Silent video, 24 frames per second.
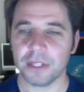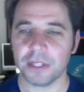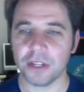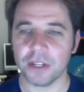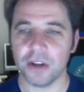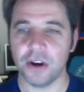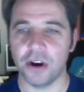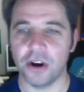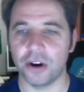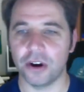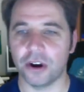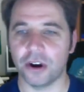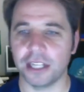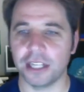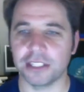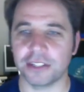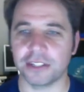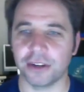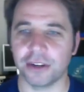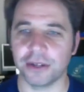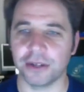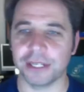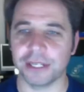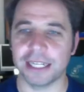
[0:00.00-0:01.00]
All right,
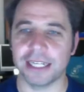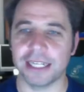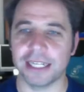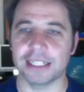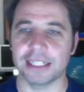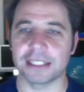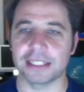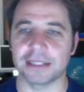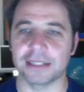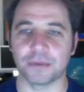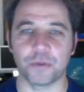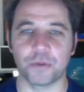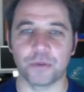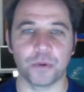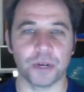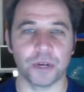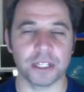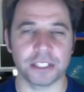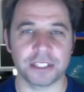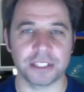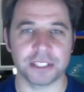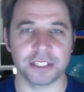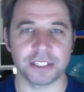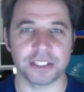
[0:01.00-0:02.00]
time to get into some
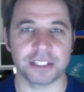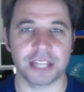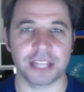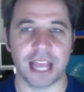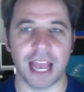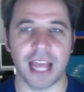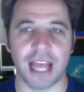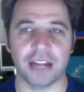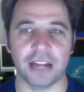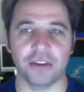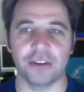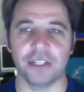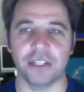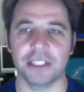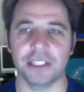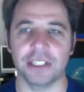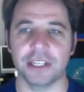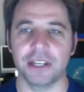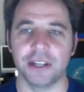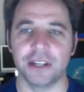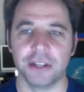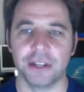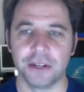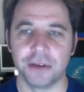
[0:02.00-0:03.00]
questions, Alois.
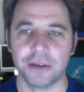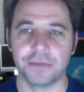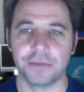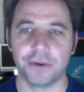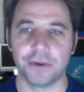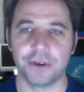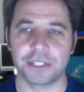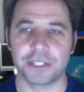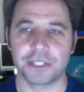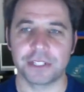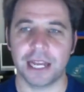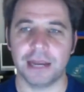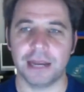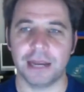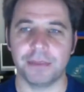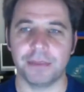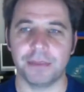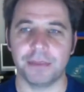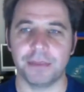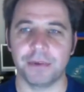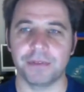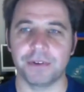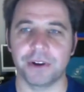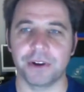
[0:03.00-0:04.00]
First up,
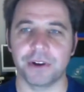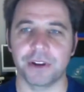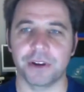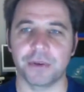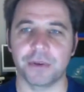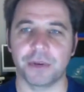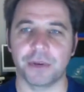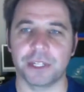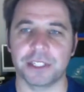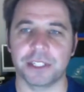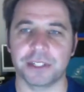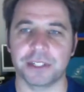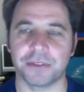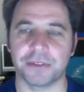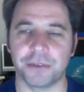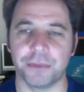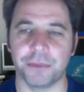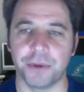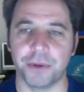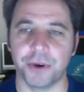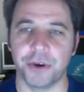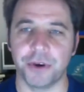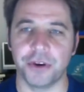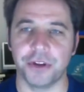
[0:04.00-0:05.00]
we've got a question from
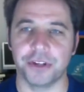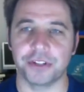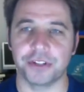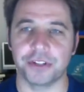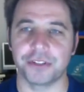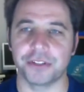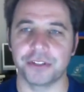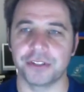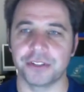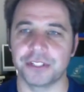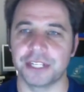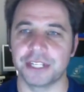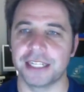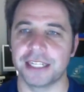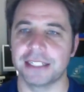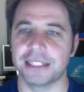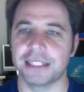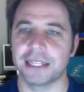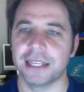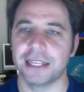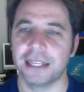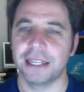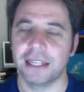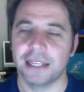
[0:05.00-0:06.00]
Ernest who says,
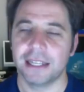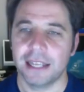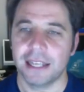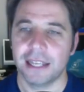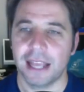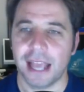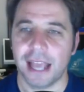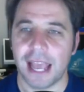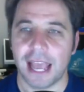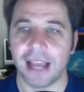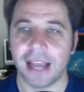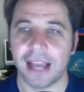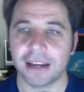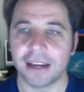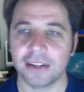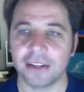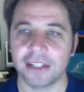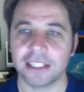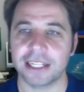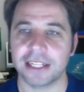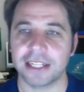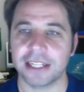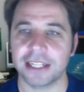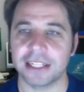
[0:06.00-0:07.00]
how can
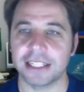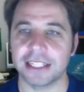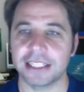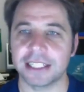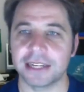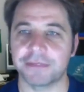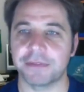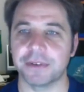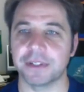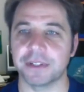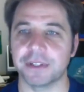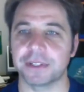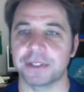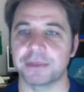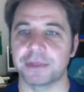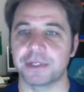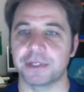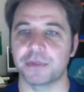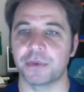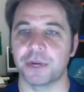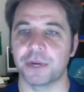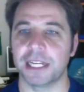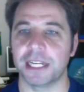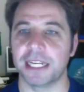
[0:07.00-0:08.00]
I tell the difference
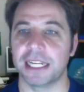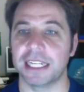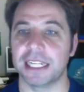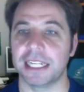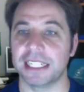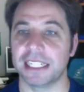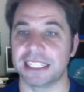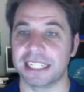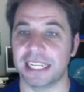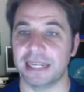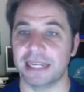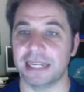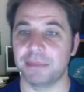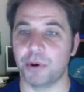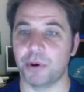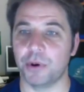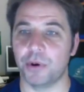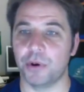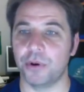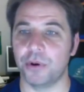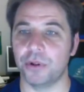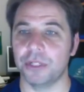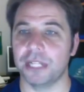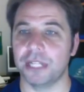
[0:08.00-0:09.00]
between dead
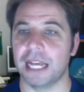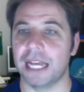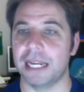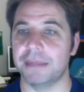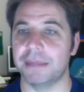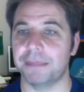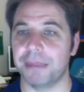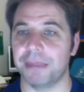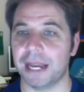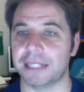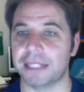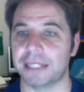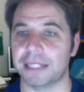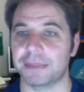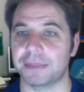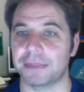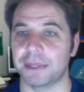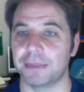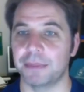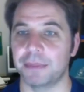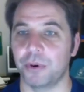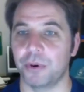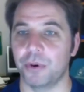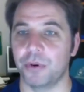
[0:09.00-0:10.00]
ball and a
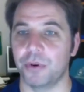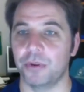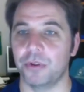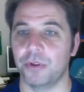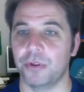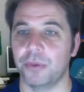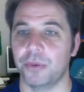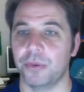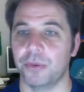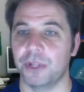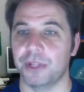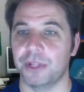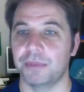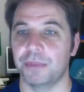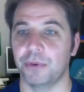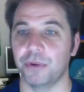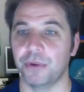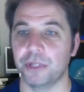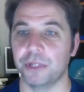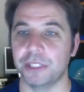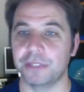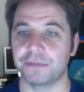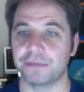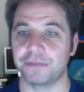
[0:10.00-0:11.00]
backspin ball when the
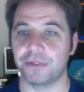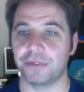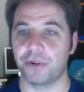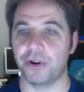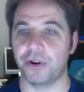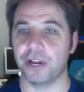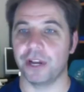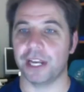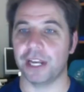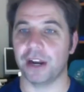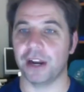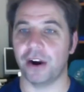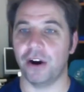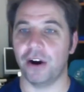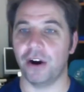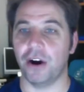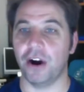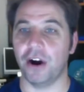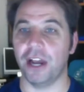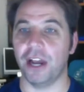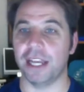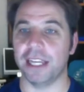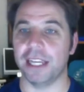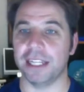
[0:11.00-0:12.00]
ball is flying
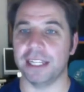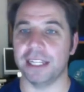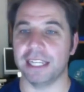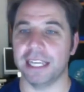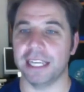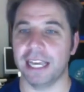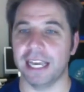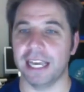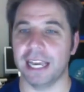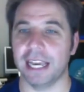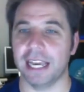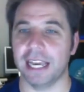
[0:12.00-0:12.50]
high in the air?